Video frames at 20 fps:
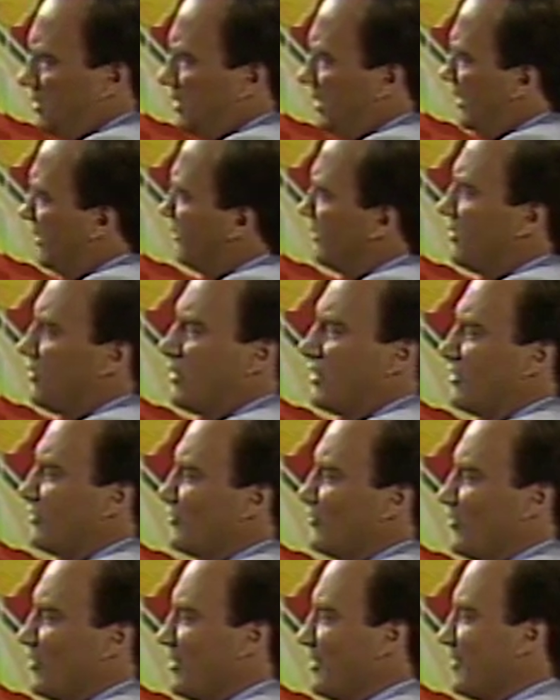I don't know. I don't
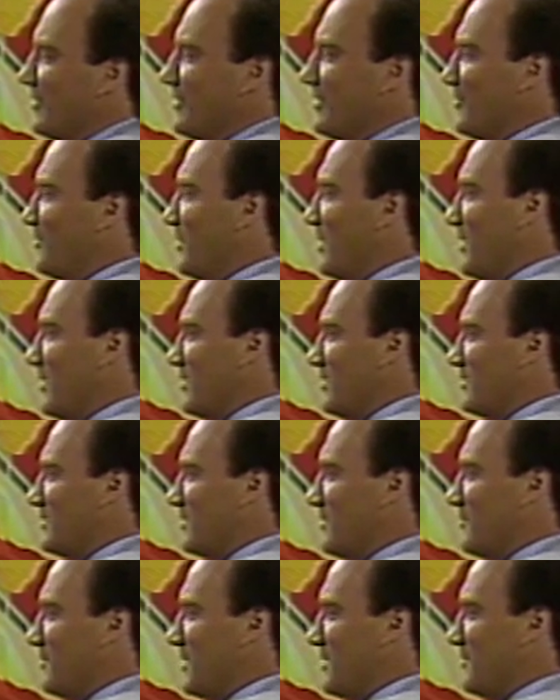know anything about it.
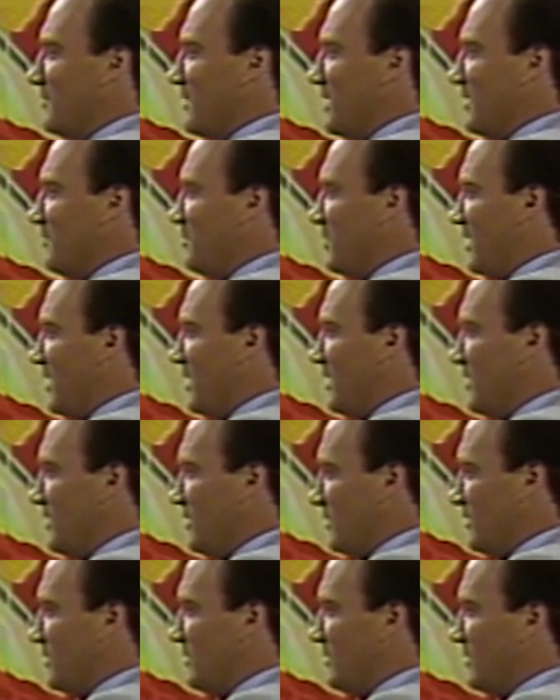I'm, yeah. I'm not behind
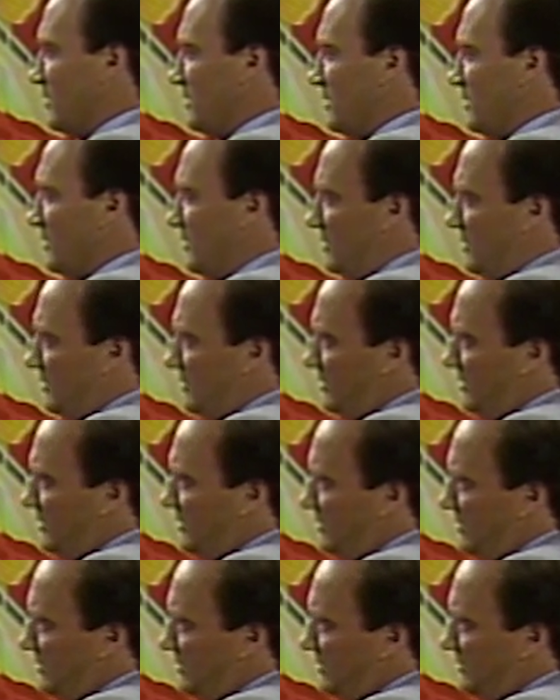it. Yeah.
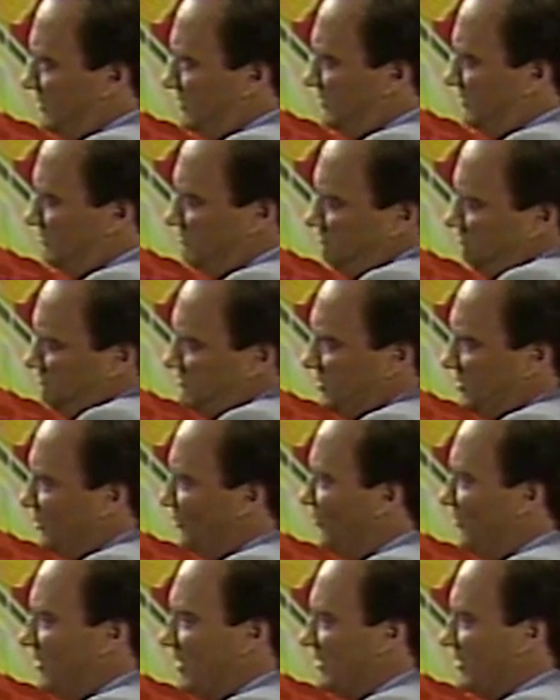Um,
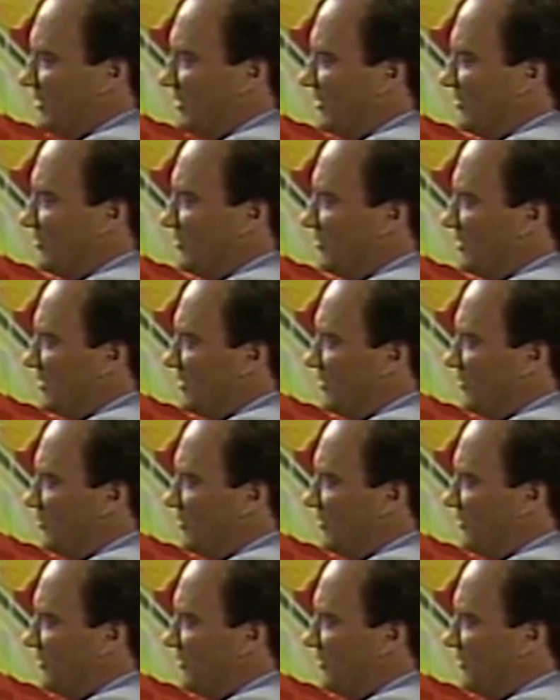so I, I, don't, I don't really